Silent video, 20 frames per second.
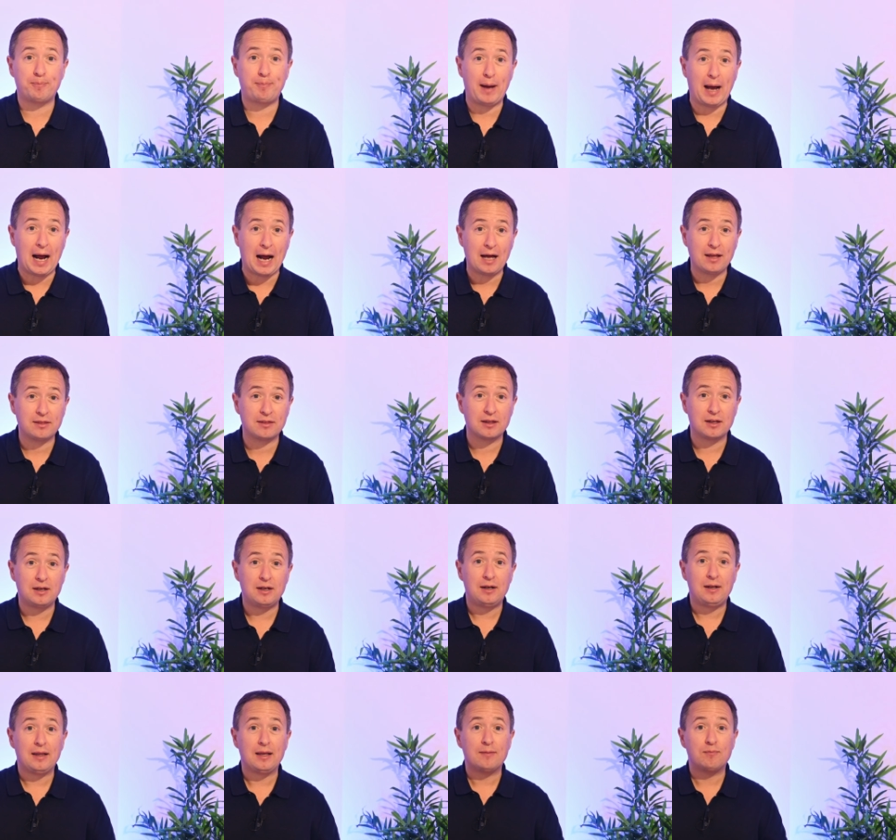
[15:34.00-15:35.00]
path
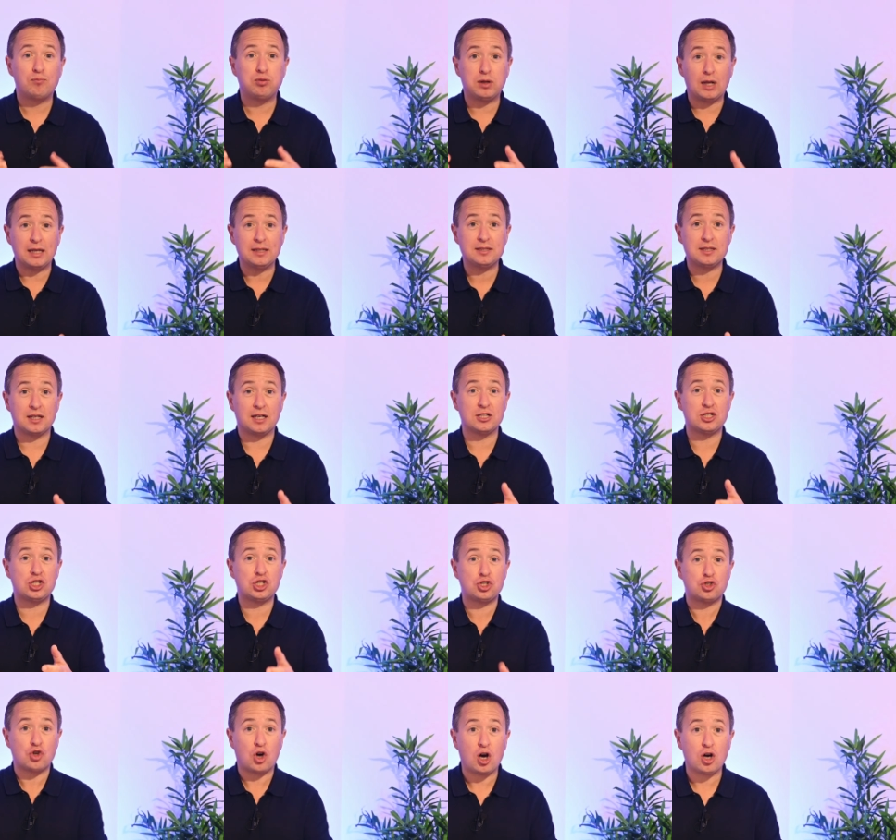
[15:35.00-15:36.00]
plus a
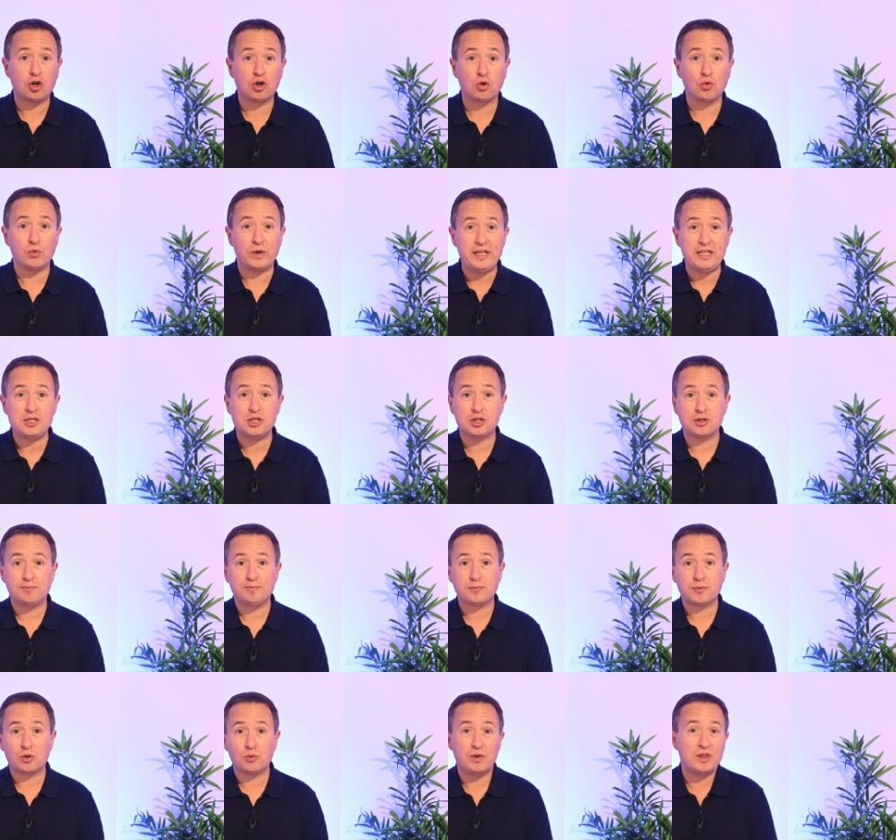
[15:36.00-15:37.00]
stronger reach
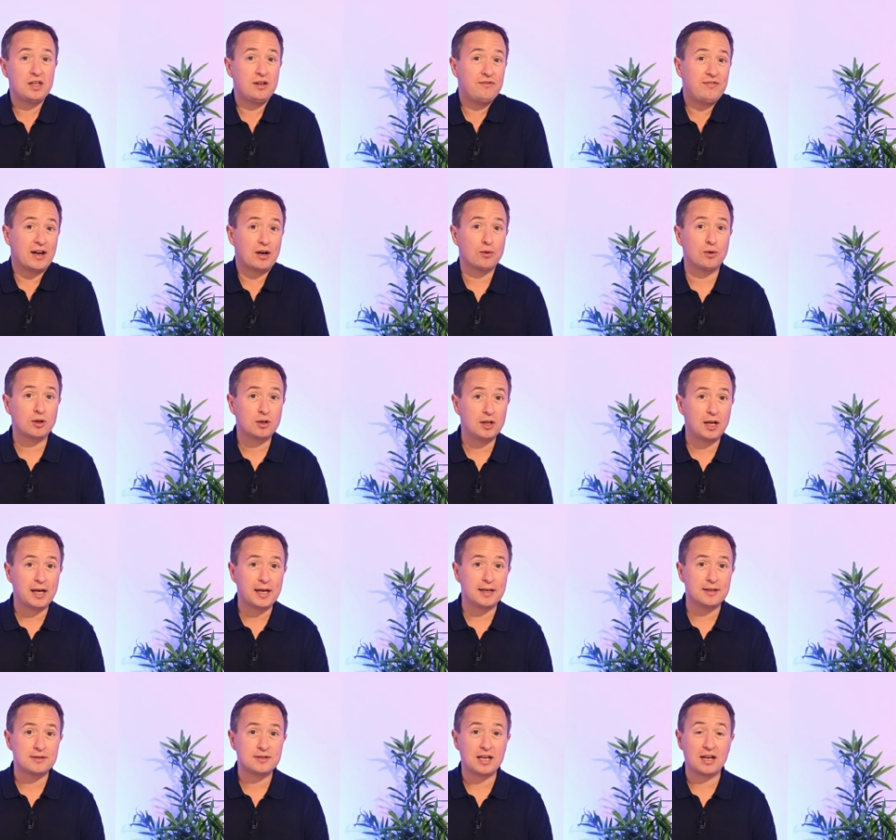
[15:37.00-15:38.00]
within federal
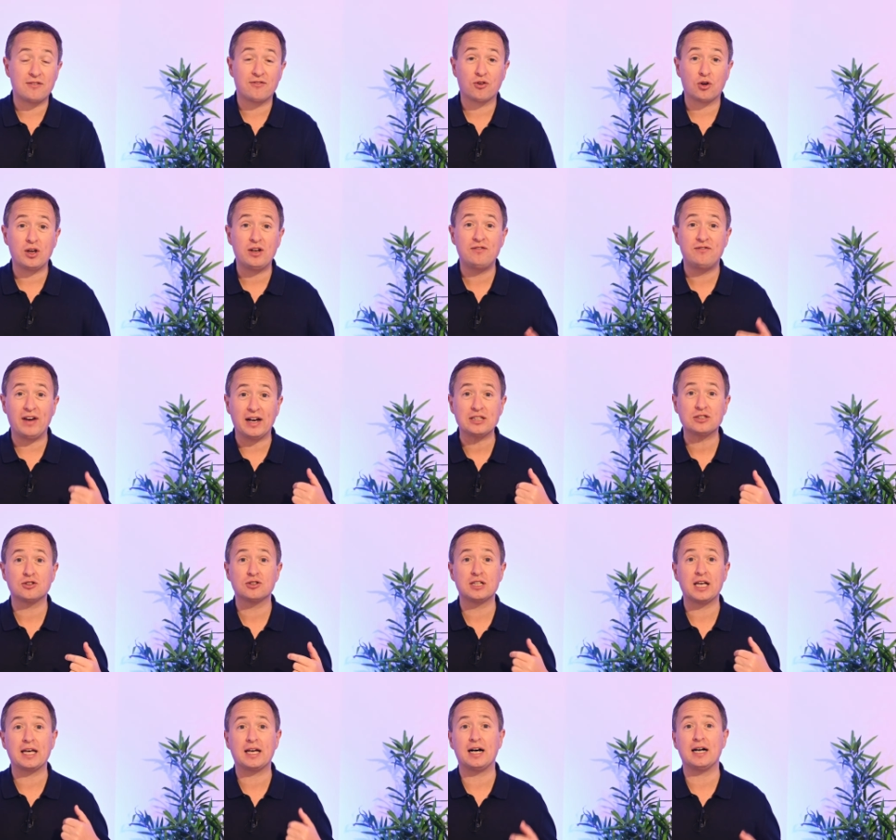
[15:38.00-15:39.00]
clients. And for
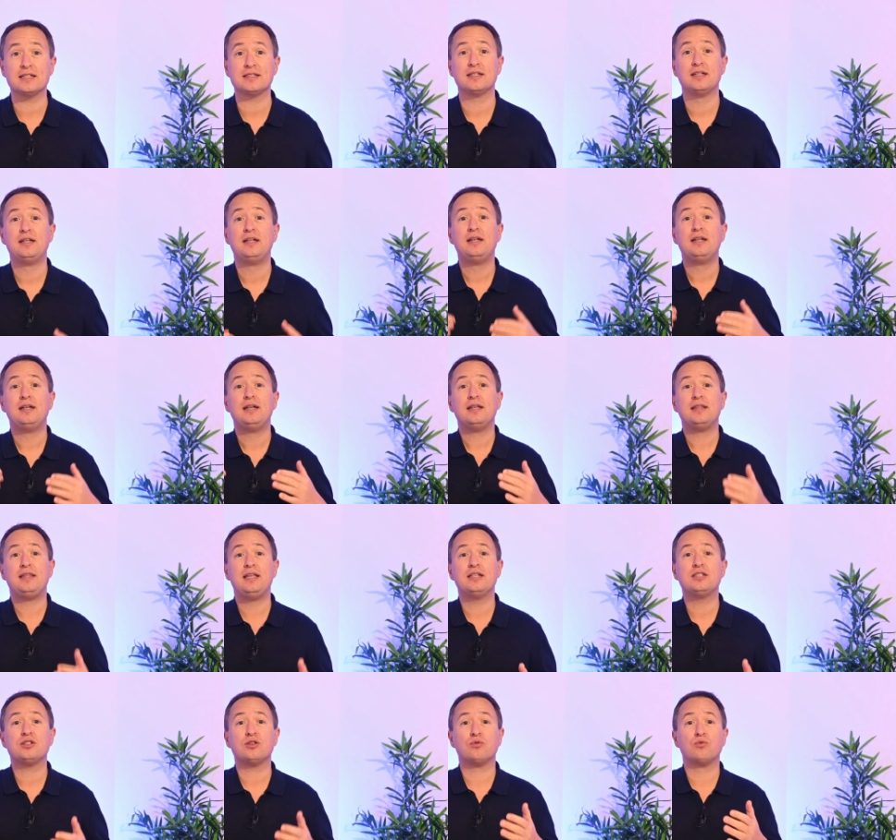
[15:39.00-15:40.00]
investors like us,
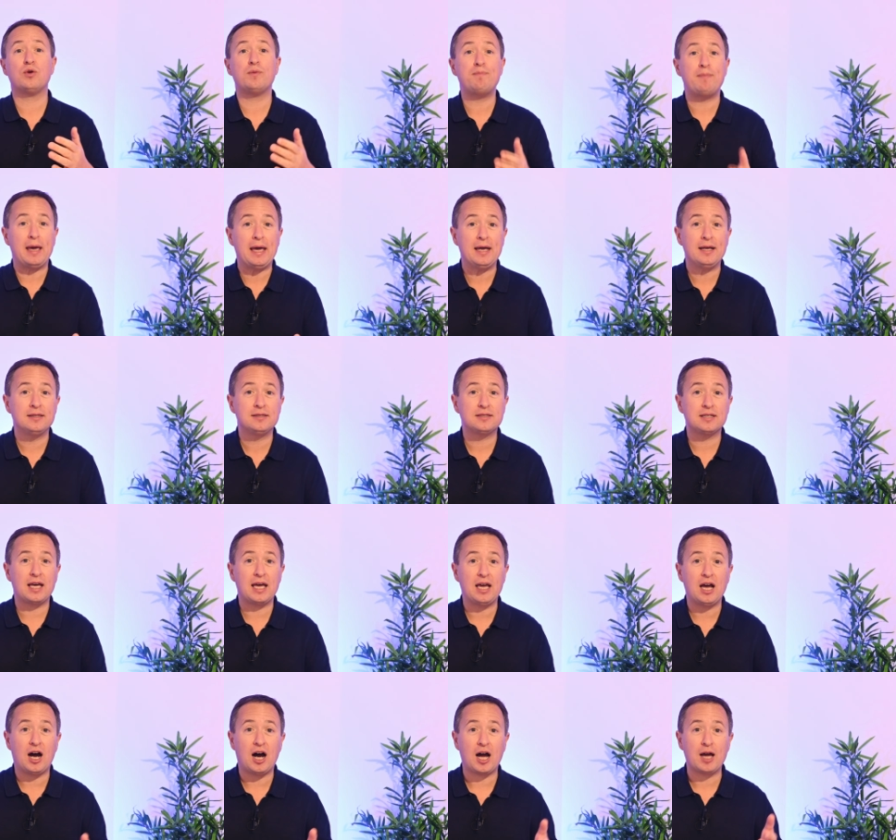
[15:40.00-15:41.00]
this remains a
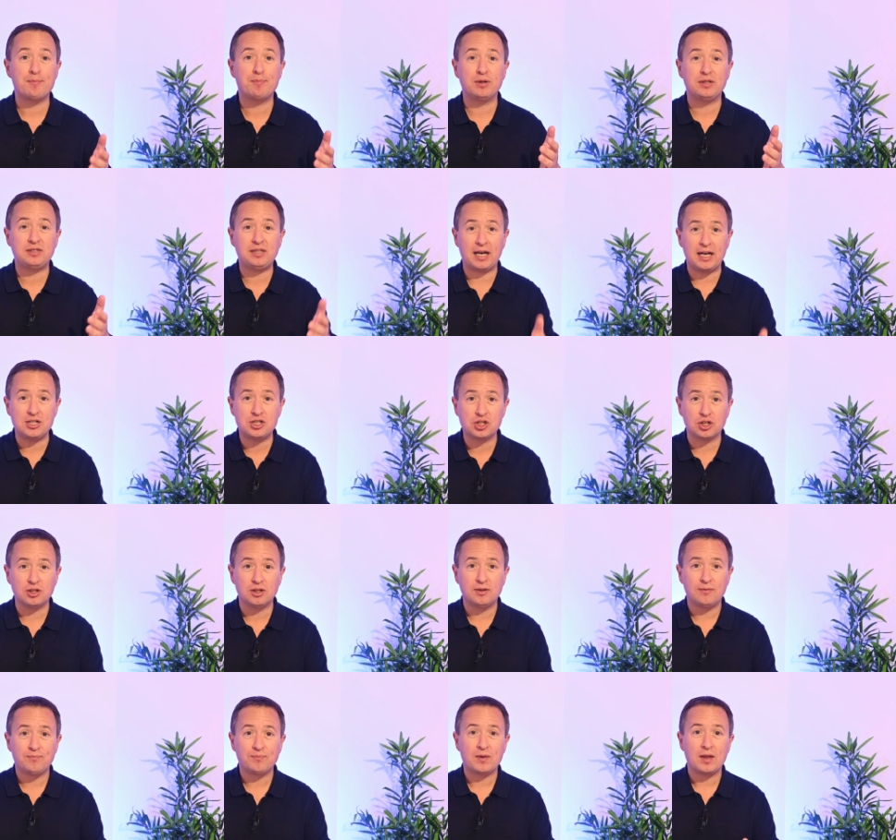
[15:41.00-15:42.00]
high potential,
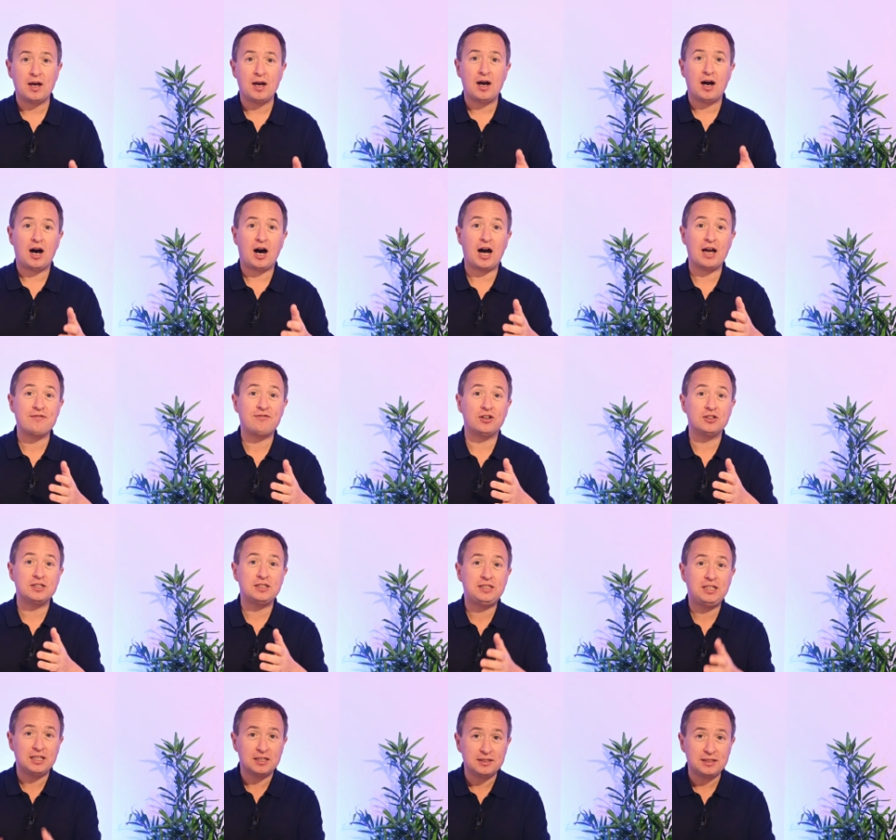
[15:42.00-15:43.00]
high
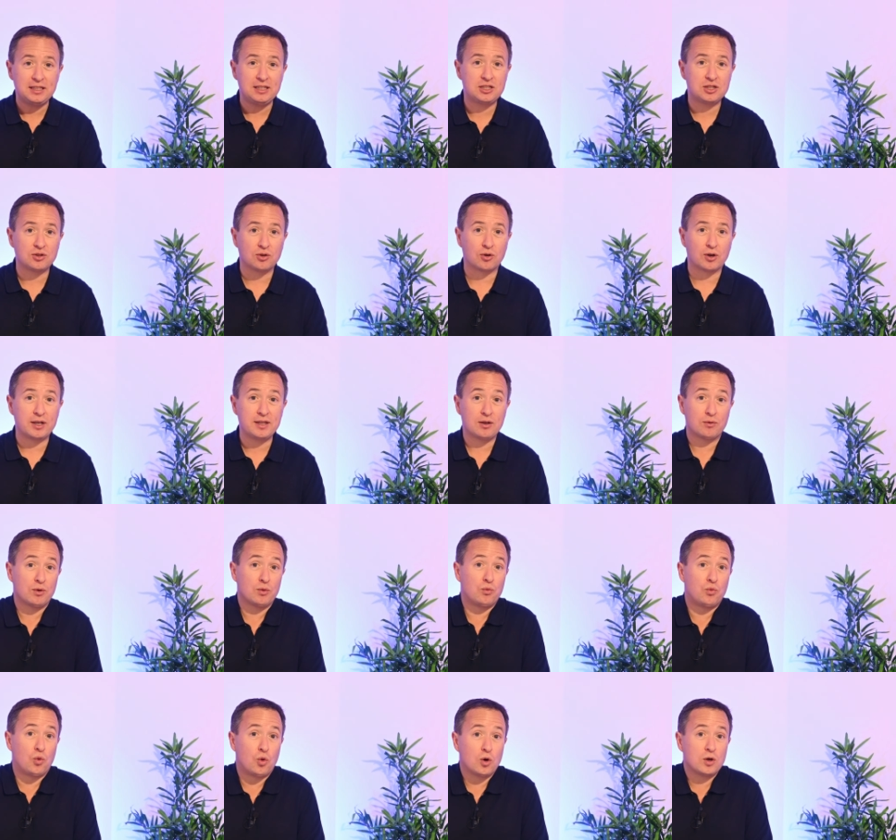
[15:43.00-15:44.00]
volatility story that
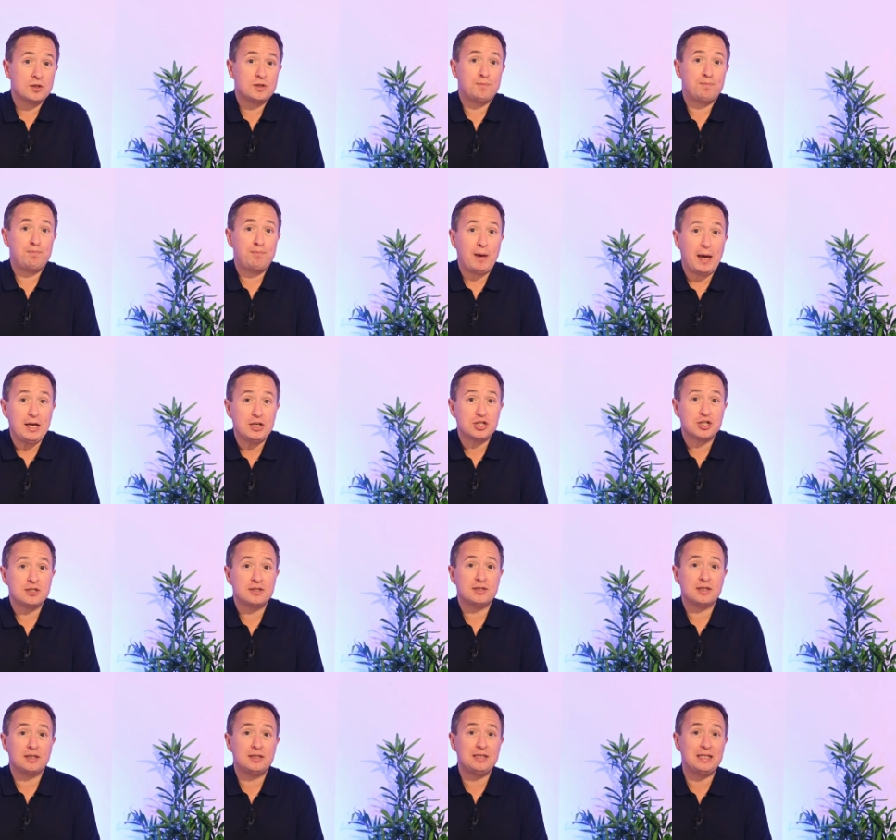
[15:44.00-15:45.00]
rewards
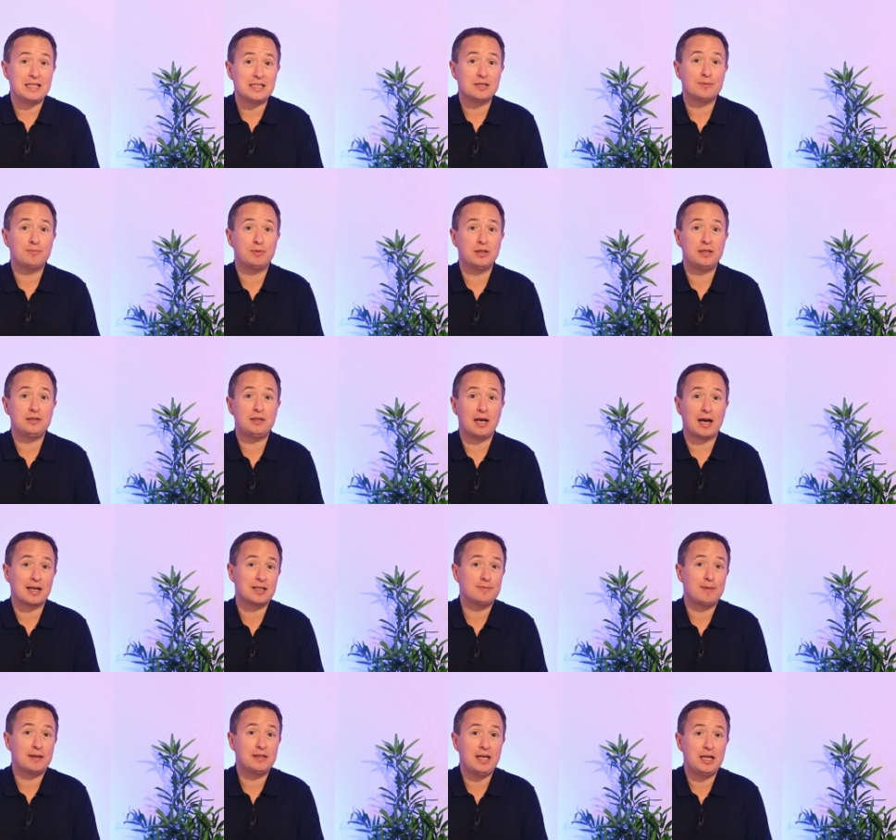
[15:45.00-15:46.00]
patience and disciplined
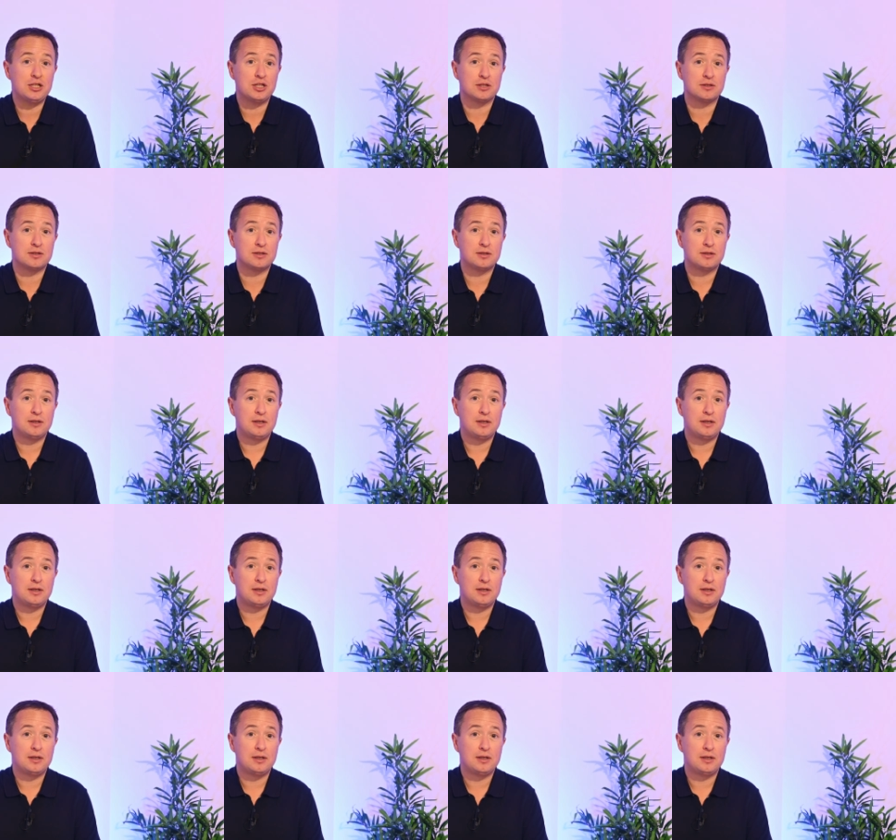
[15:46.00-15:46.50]
expectations.